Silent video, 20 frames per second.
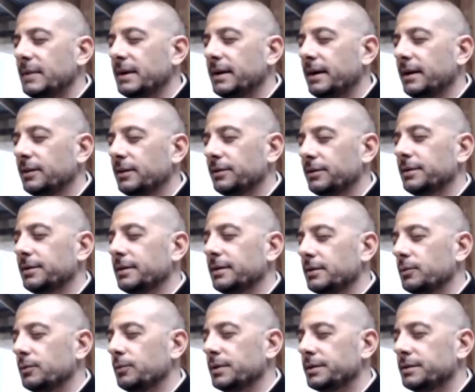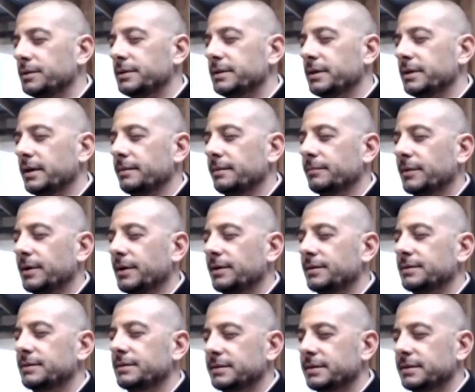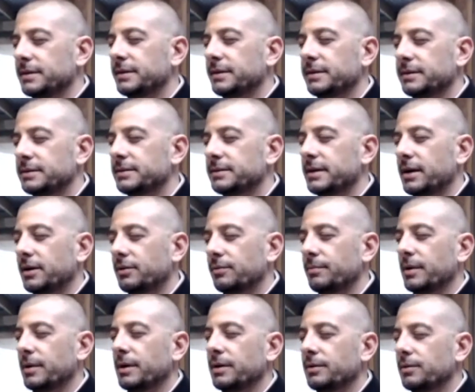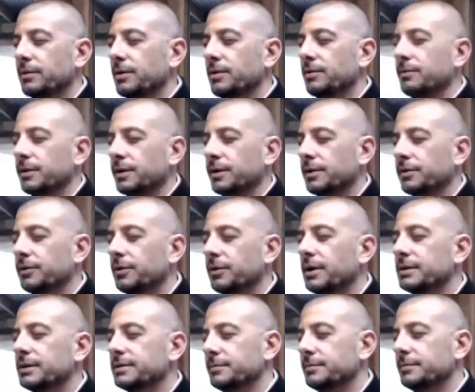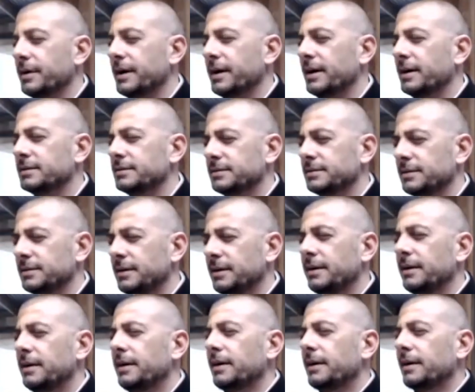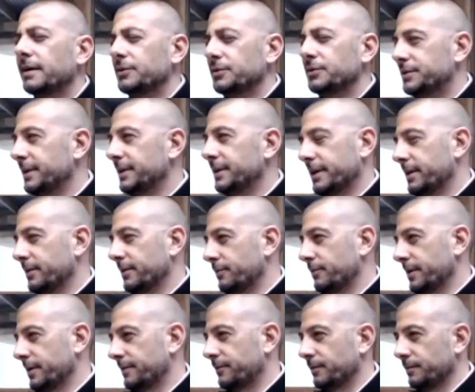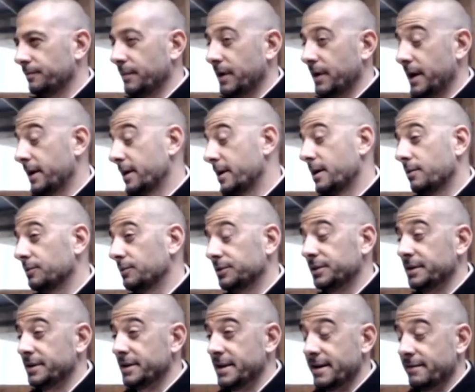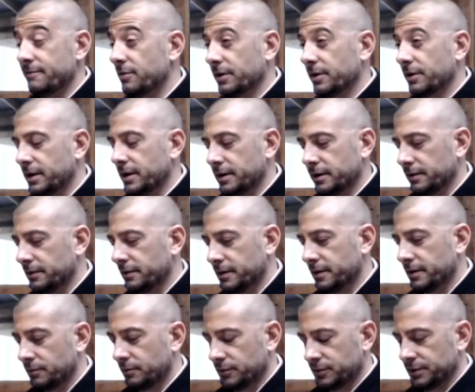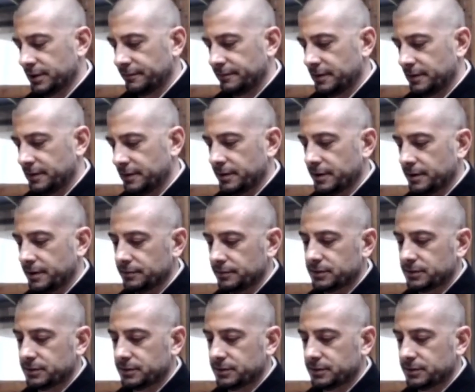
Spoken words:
I learned in the wintertime, Carson City to Sacramento, going across the pass could take anywhere from 8 hours to never getting there, which I found out.